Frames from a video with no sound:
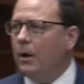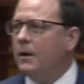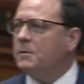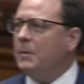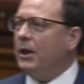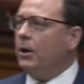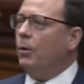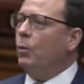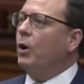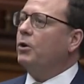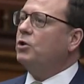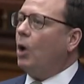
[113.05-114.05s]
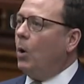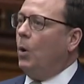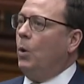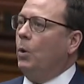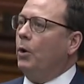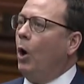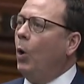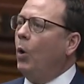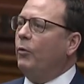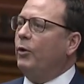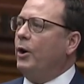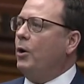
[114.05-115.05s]
Speaker, we're told
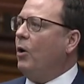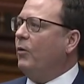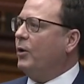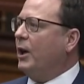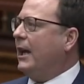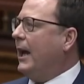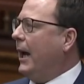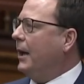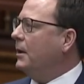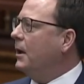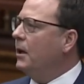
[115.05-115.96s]
over and over again